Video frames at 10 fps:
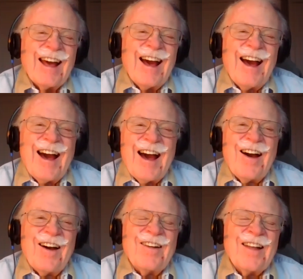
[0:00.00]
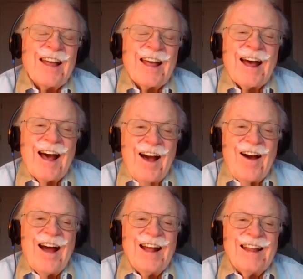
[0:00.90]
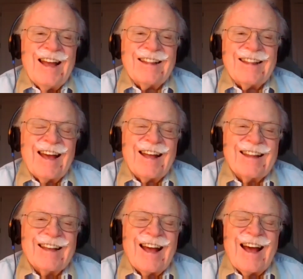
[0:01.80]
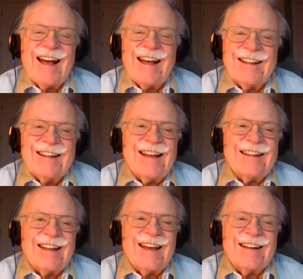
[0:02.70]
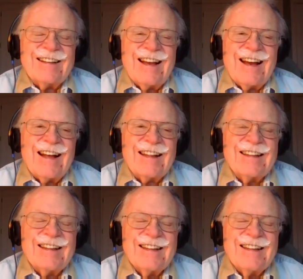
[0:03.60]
Oh, I like that. I like that a lot.